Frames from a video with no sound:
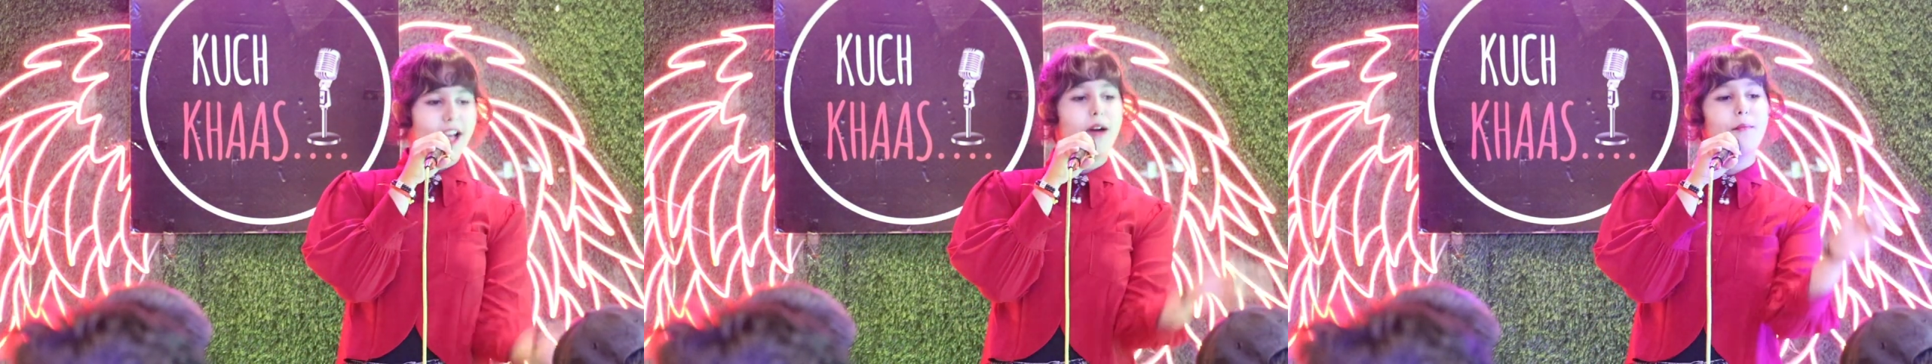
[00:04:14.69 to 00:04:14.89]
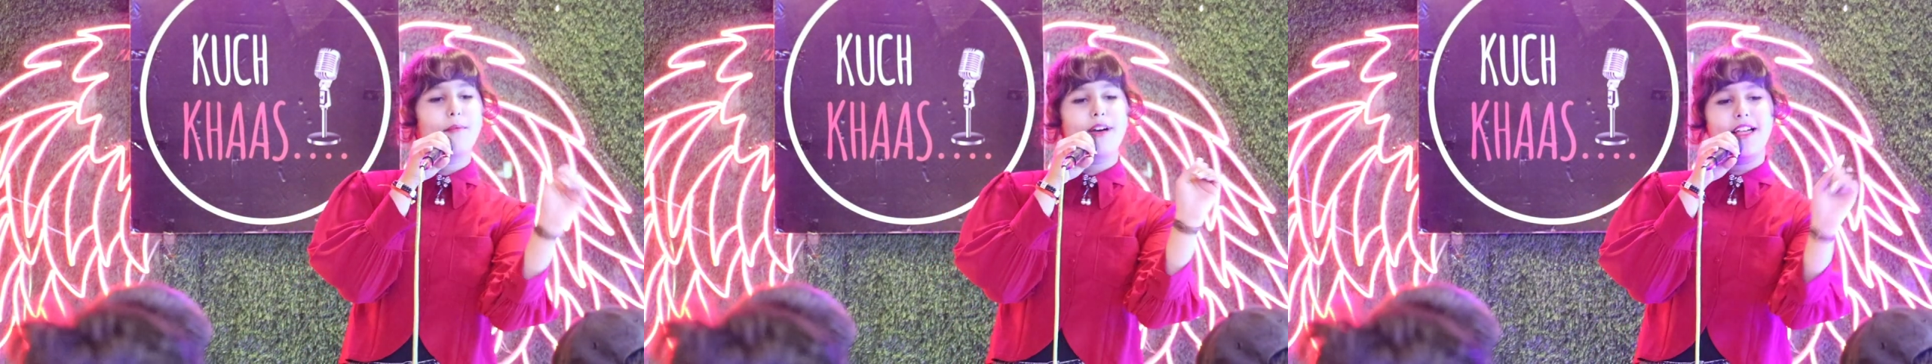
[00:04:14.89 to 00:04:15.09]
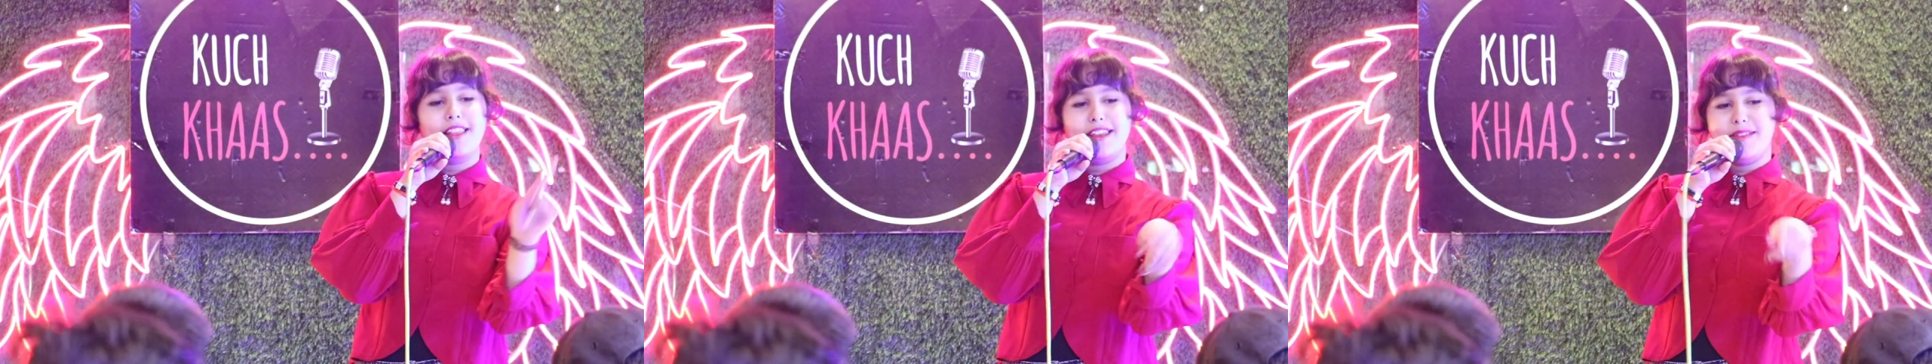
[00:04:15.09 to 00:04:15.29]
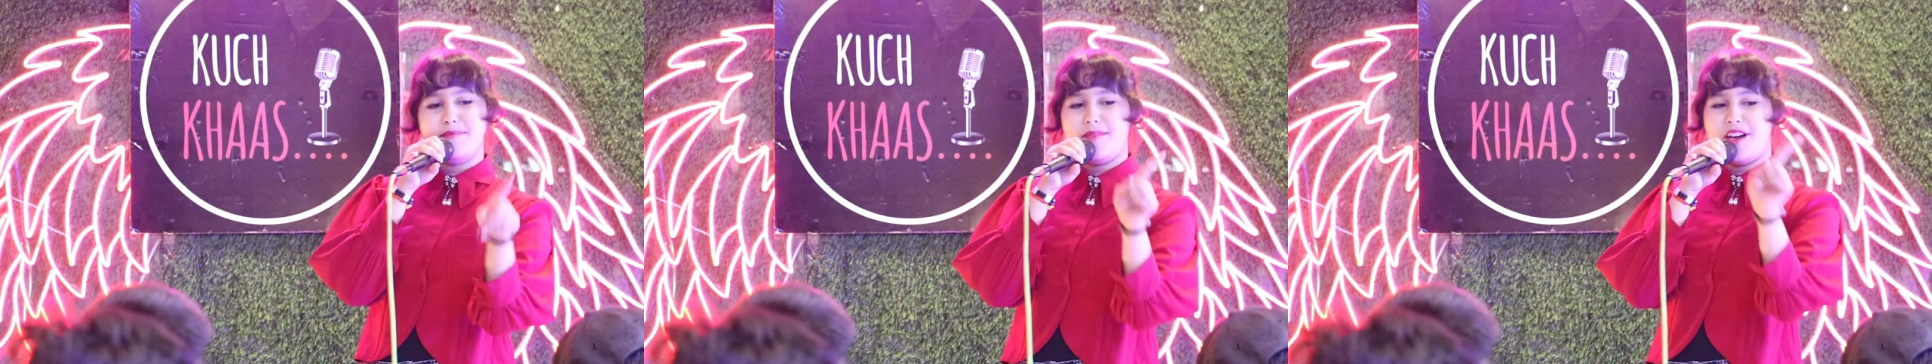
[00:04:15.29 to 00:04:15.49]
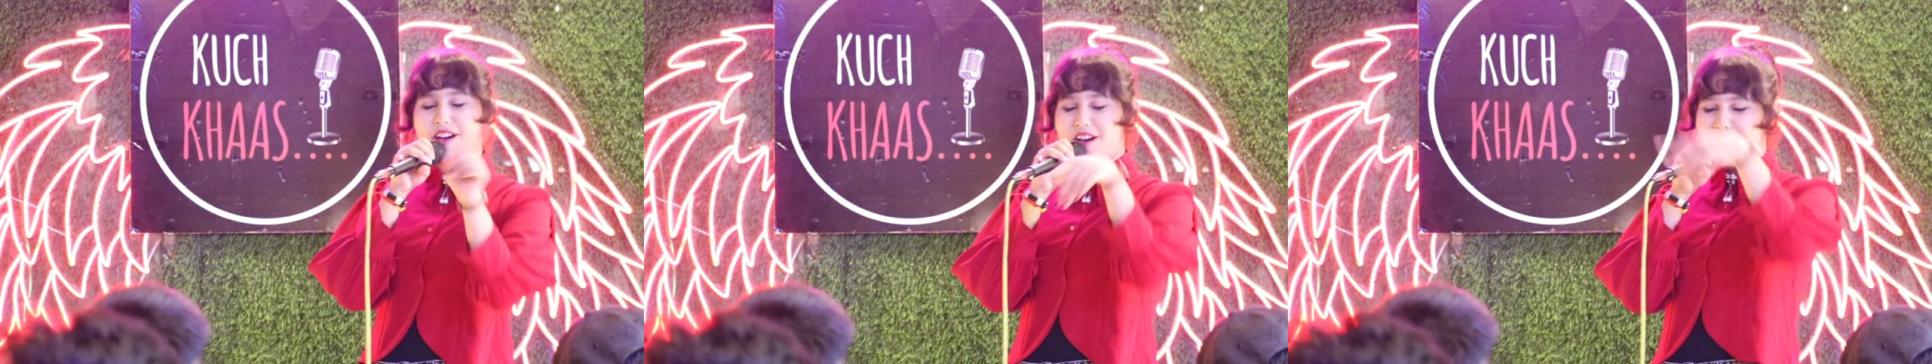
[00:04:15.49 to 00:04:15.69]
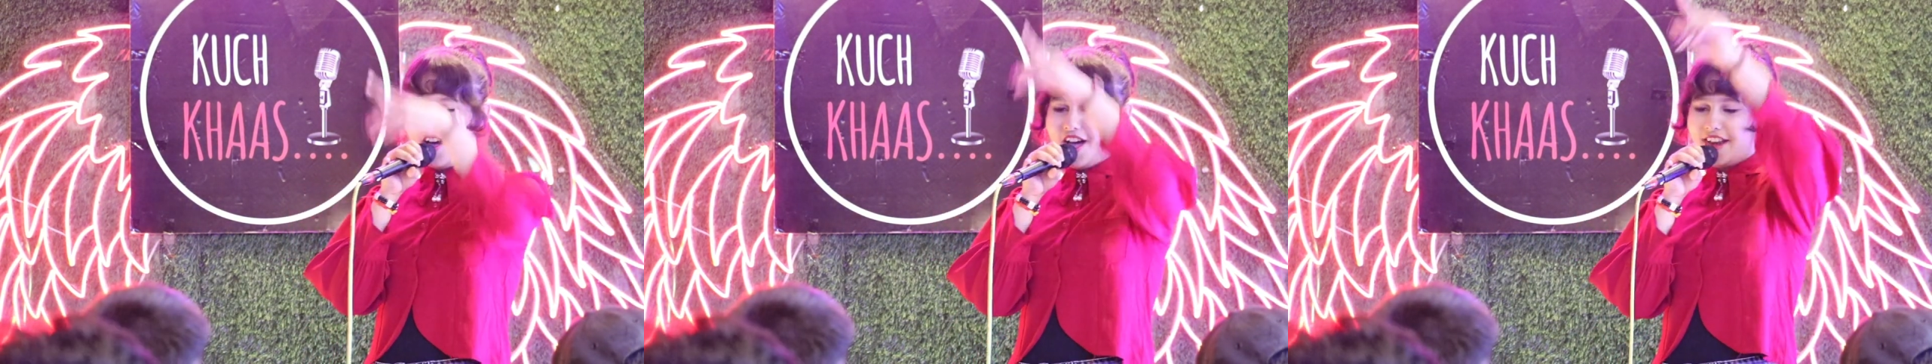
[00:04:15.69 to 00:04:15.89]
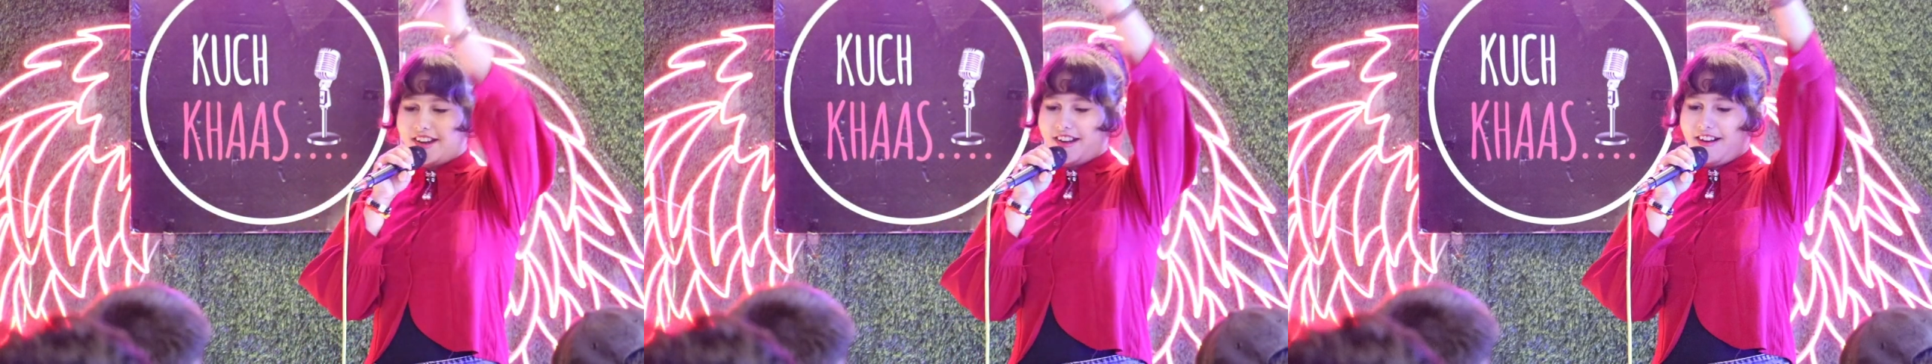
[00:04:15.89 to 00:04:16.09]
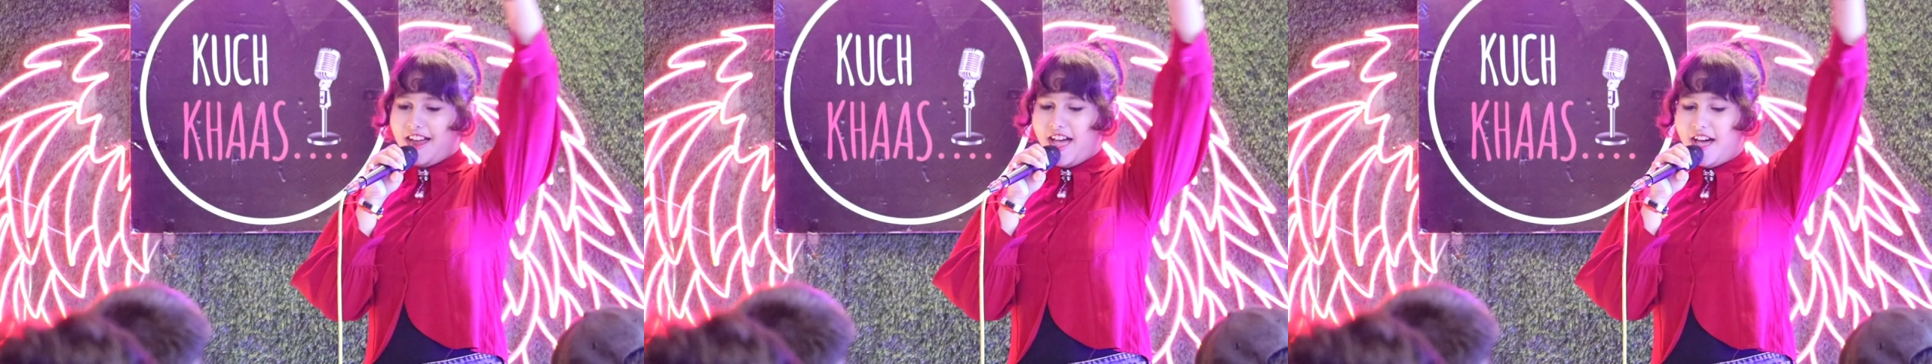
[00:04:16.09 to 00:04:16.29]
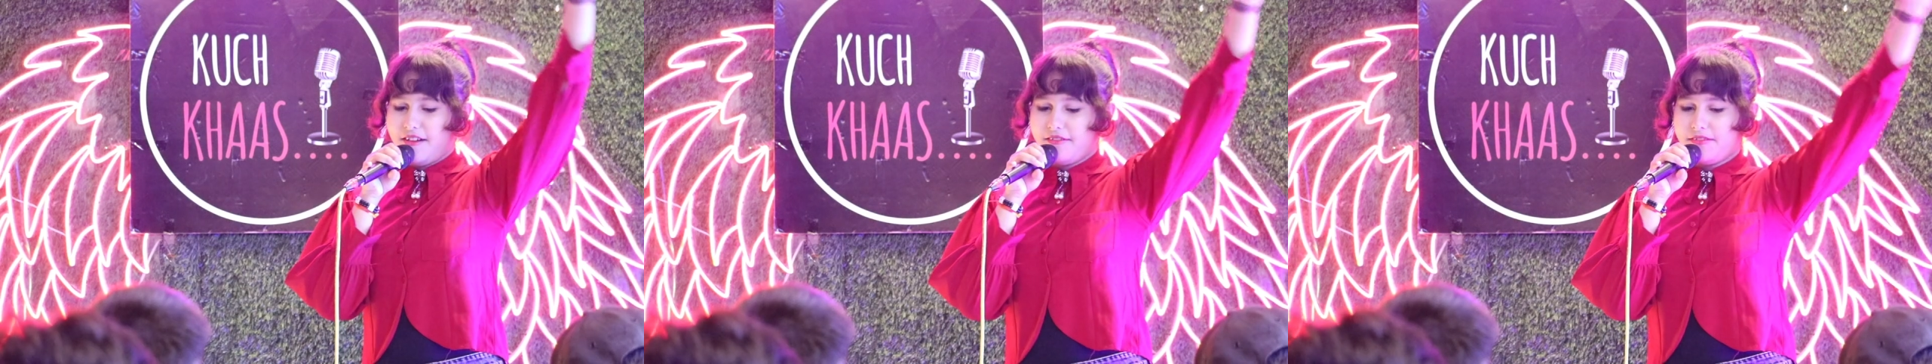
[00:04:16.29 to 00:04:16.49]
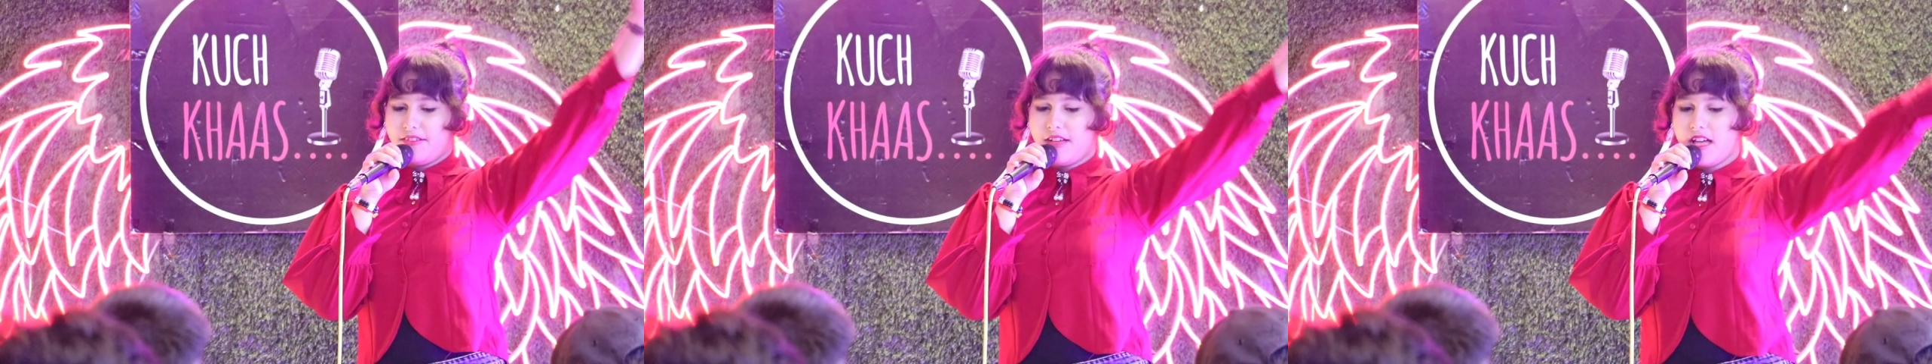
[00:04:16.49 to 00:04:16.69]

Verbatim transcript: I'ma leave my autograph.